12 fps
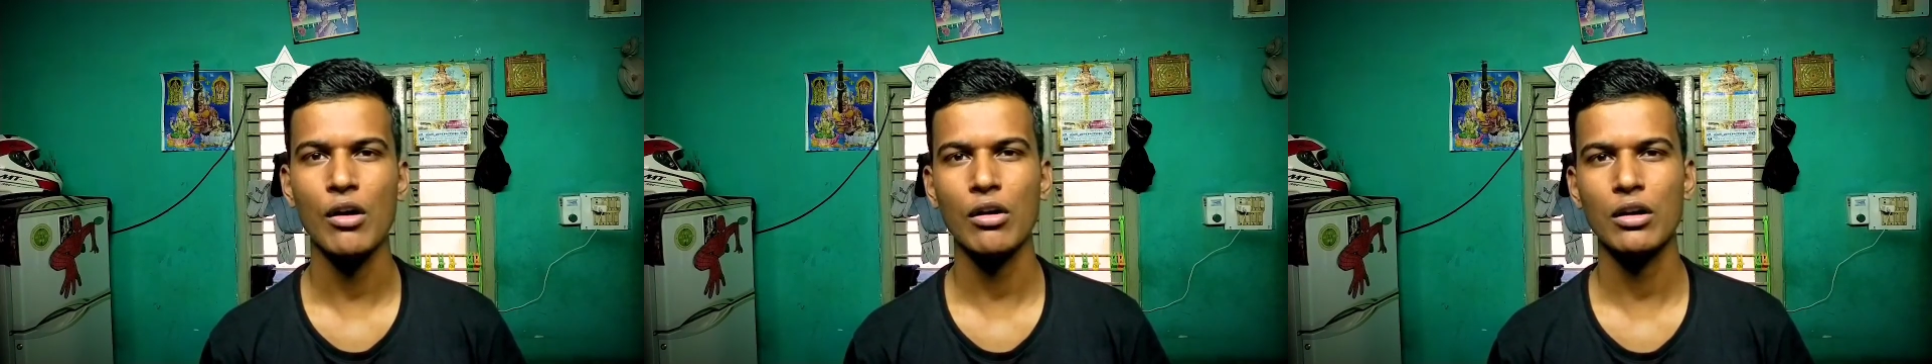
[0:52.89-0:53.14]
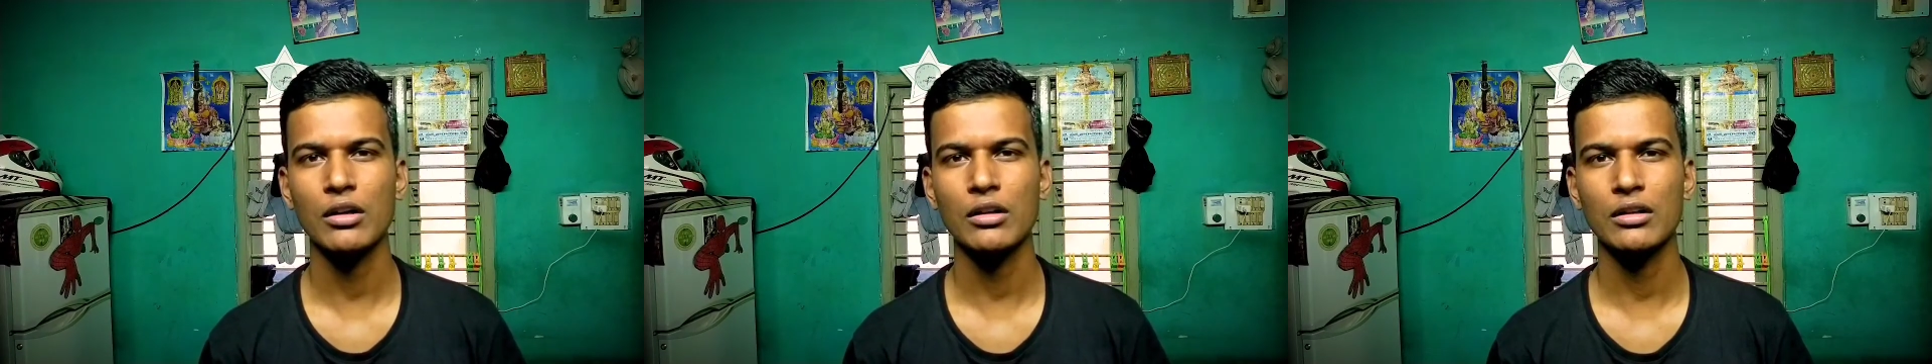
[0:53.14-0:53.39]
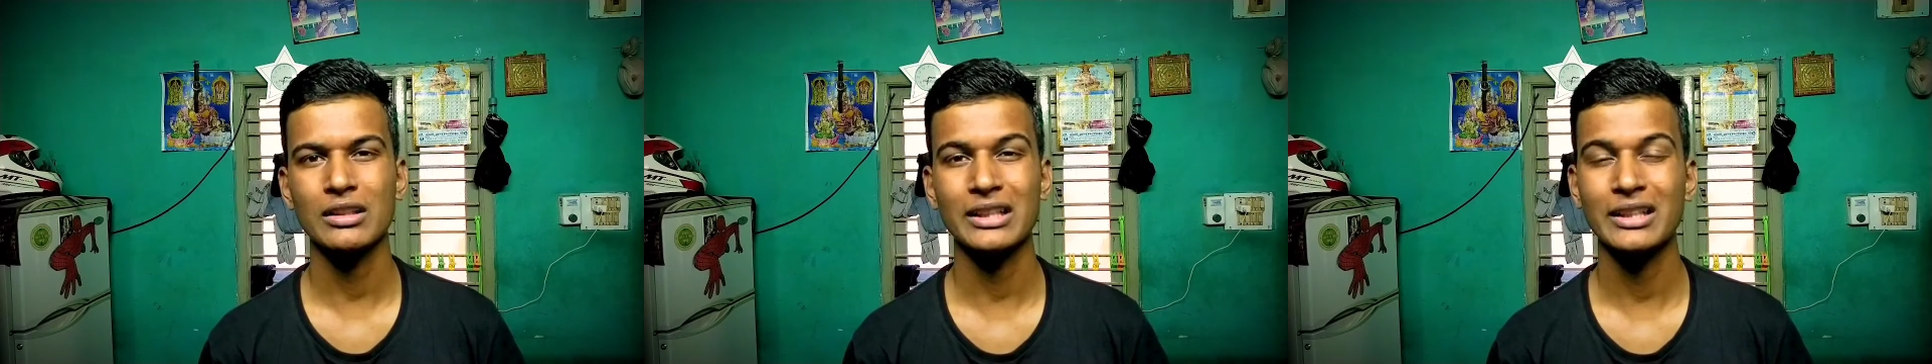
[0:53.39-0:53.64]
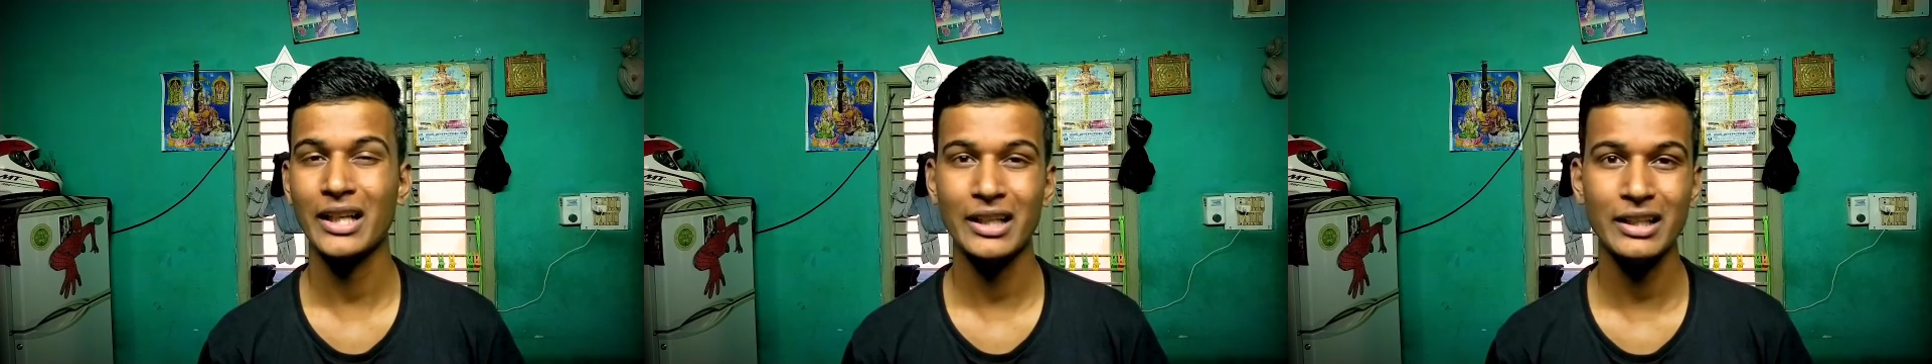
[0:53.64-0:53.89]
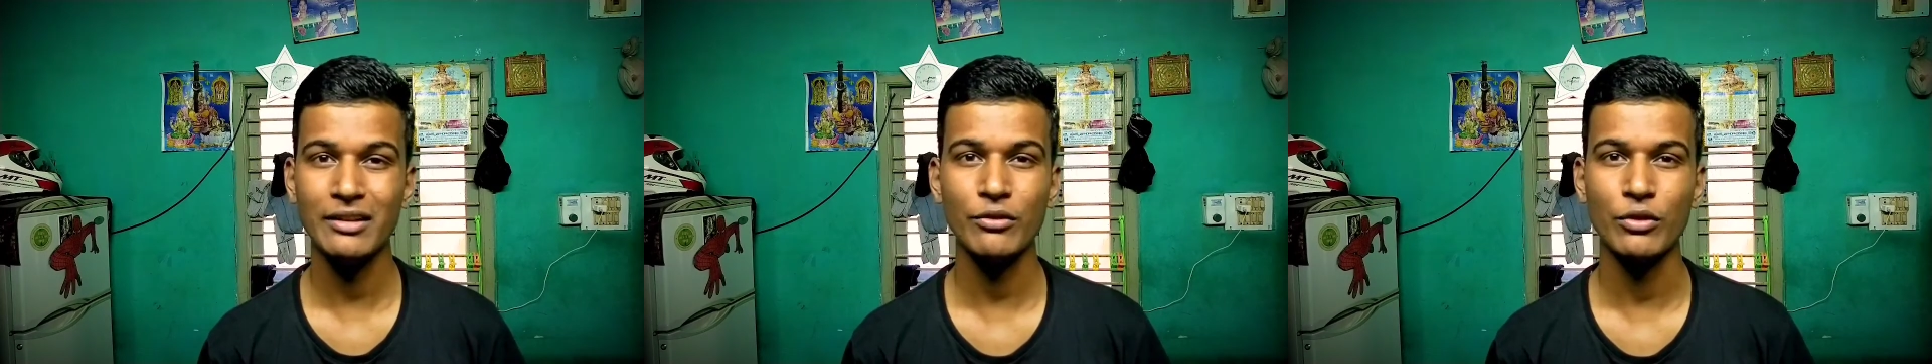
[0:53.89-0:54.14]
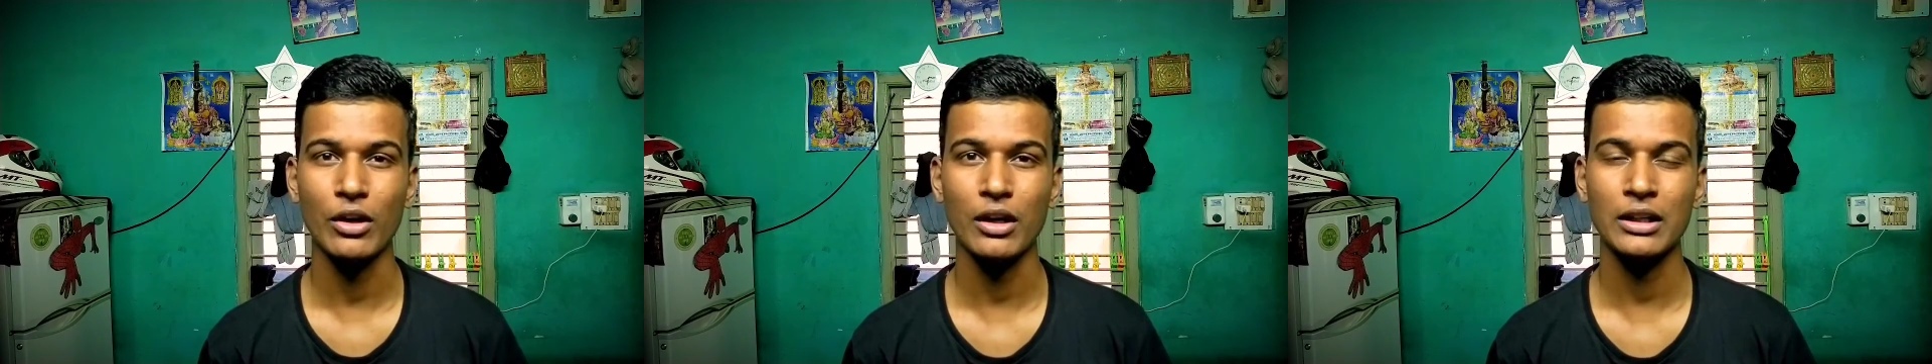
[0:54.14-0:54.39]
or uh, in
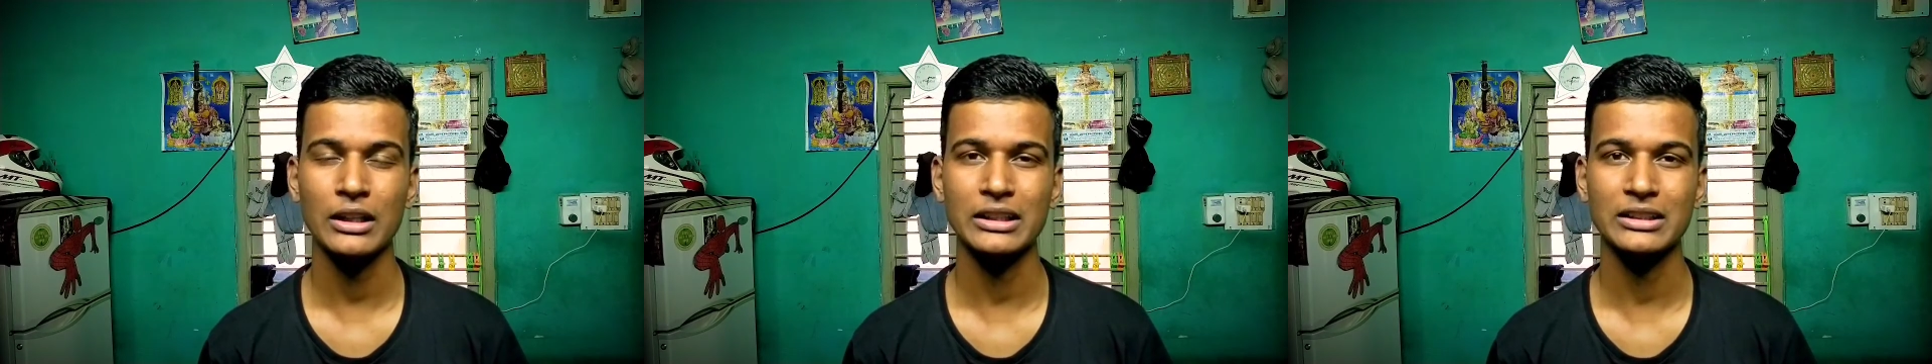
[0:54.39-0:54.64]
anyone